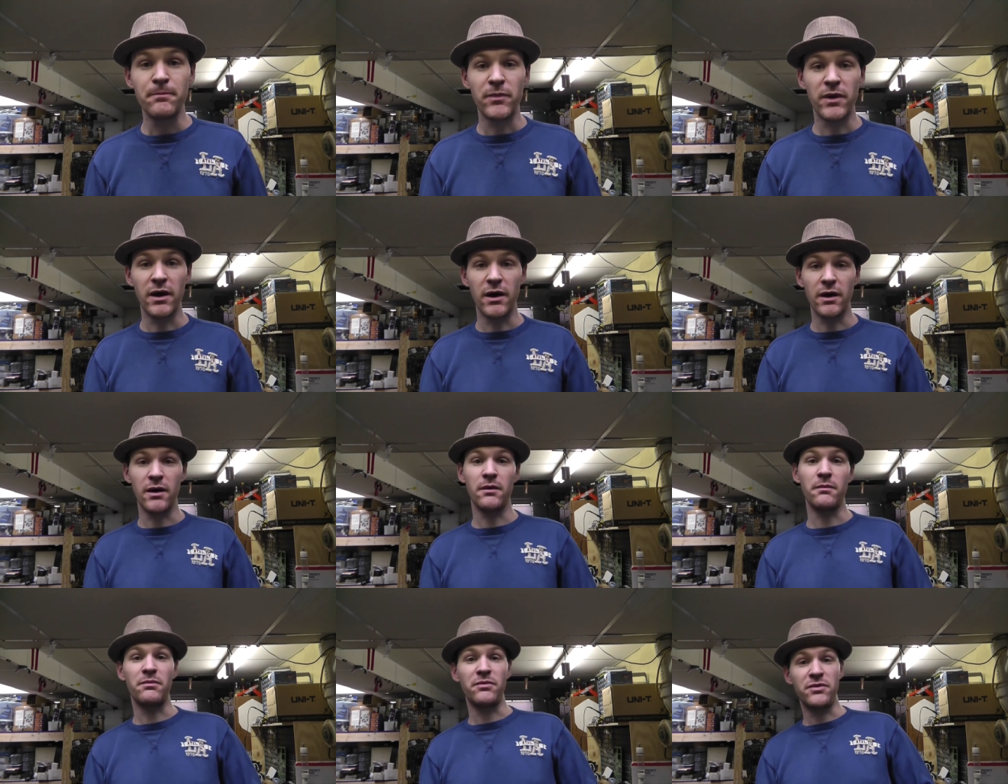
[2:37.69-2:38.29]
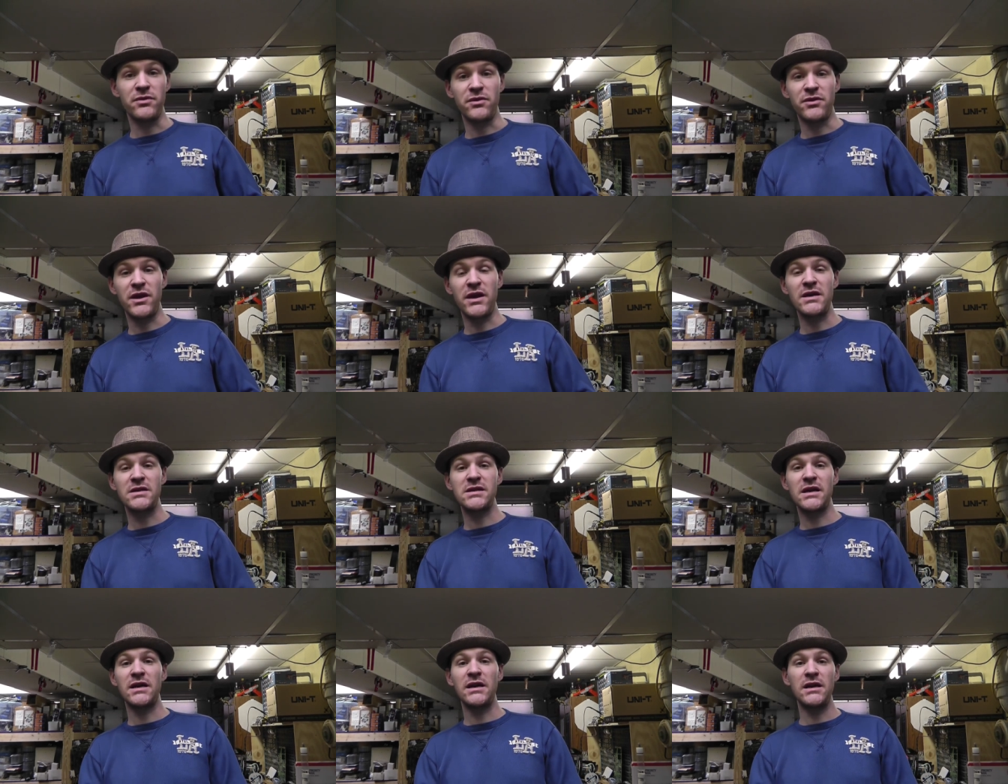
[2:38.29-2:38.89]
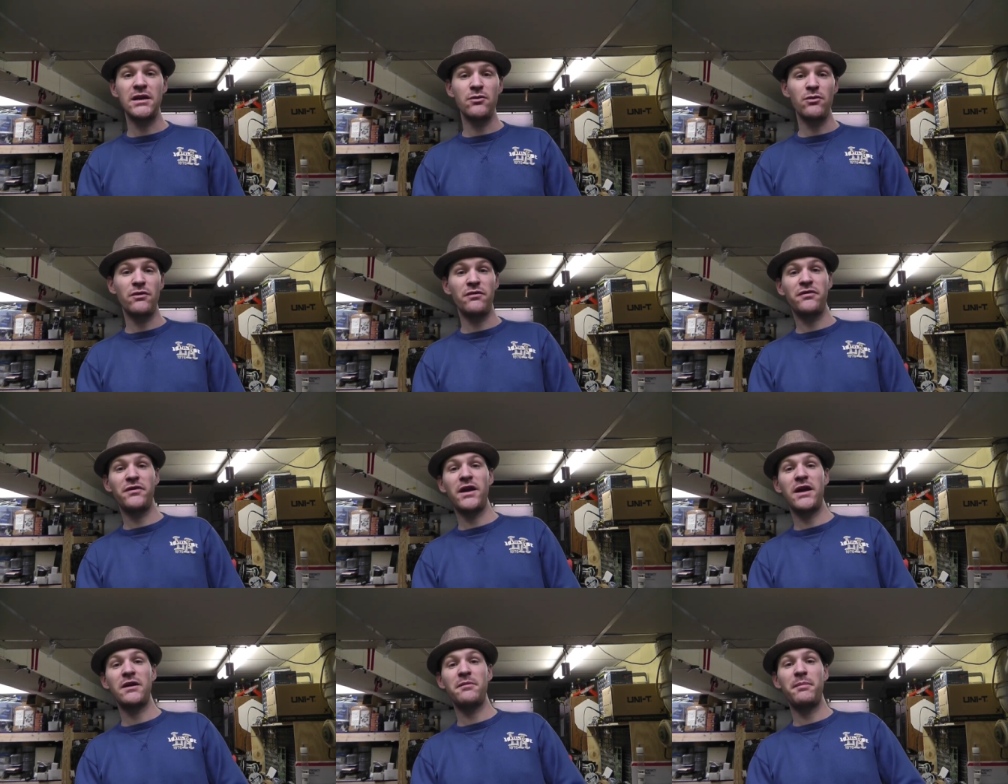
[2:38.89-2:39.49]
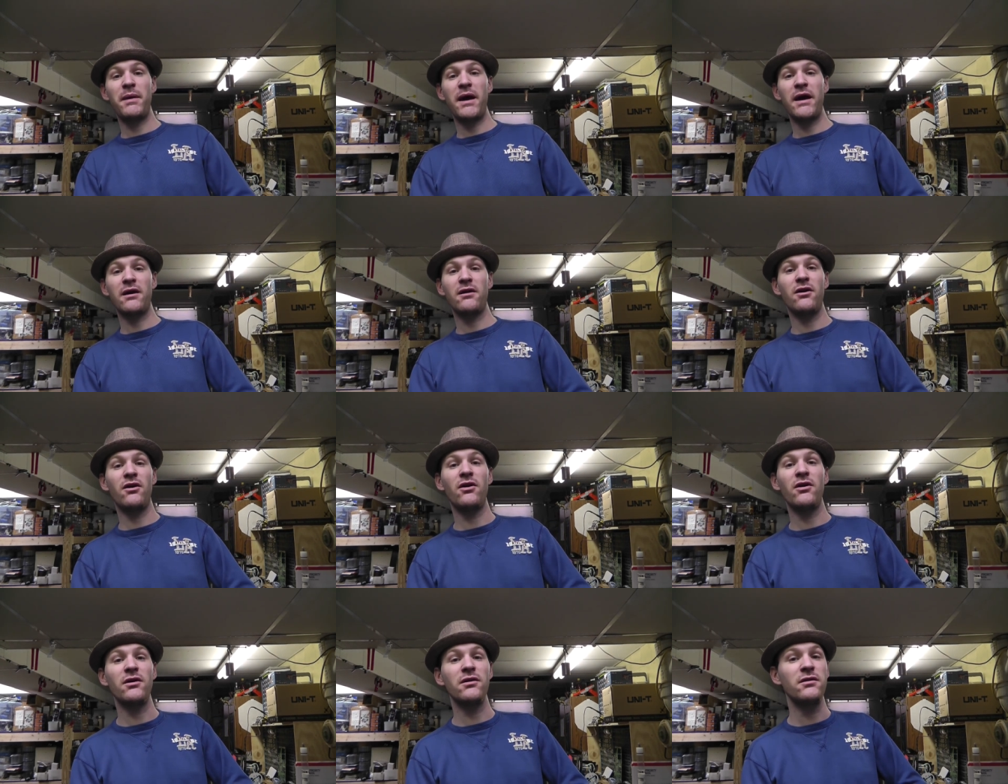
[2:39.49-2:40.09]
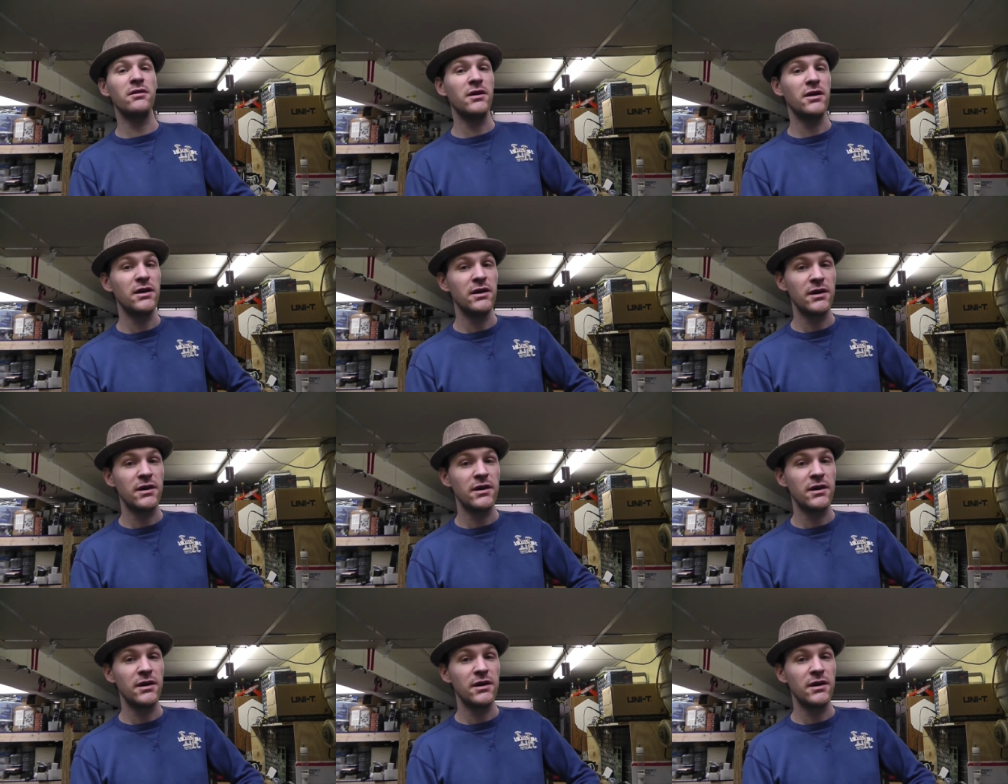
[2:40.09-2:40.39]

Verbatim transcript: um, things I need to reflect back on.